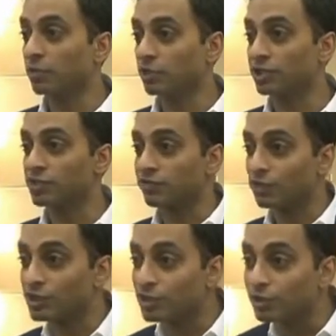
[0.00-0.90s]
Bush's
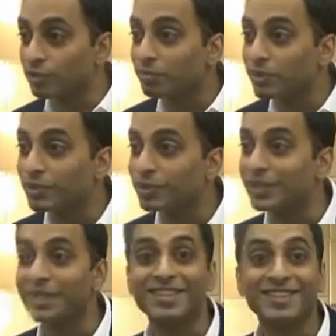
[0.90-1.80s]
first trip
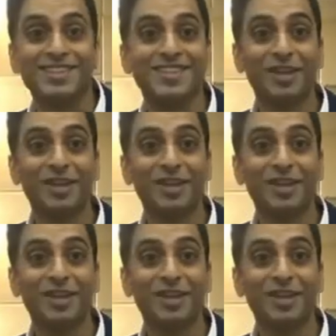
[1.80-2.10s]
to England.